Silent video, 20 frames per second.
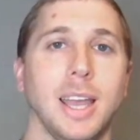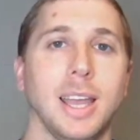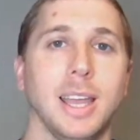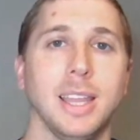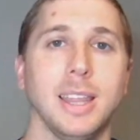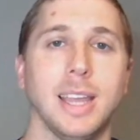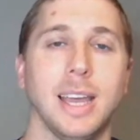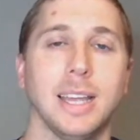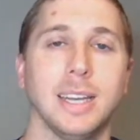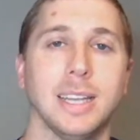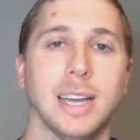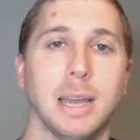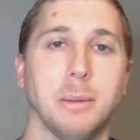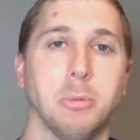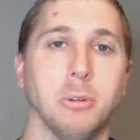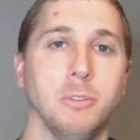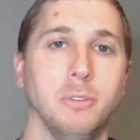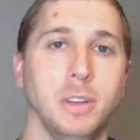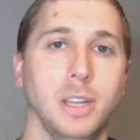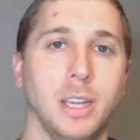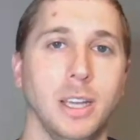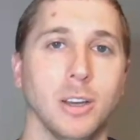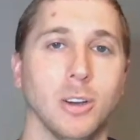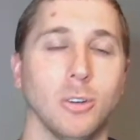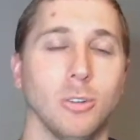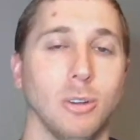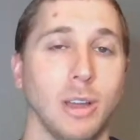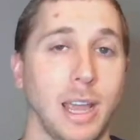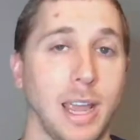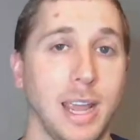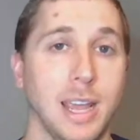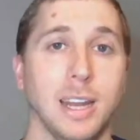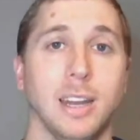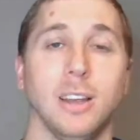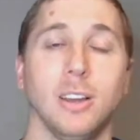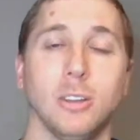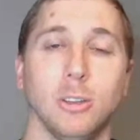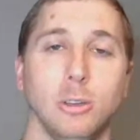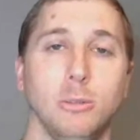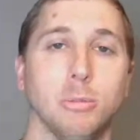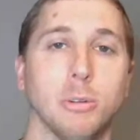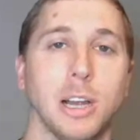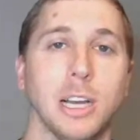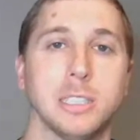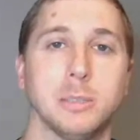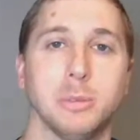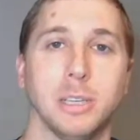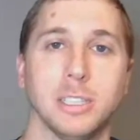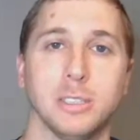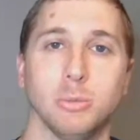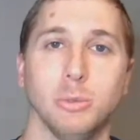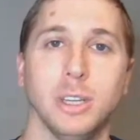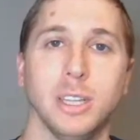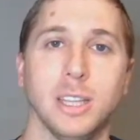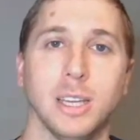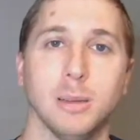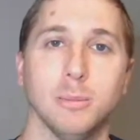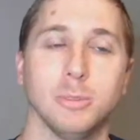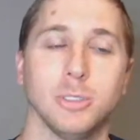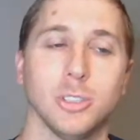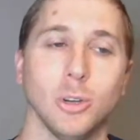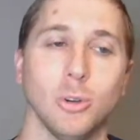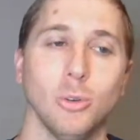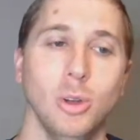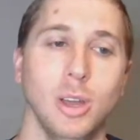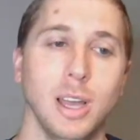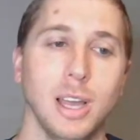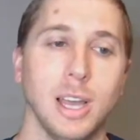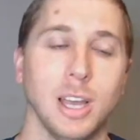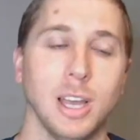in that type of deal and include prospects with him. So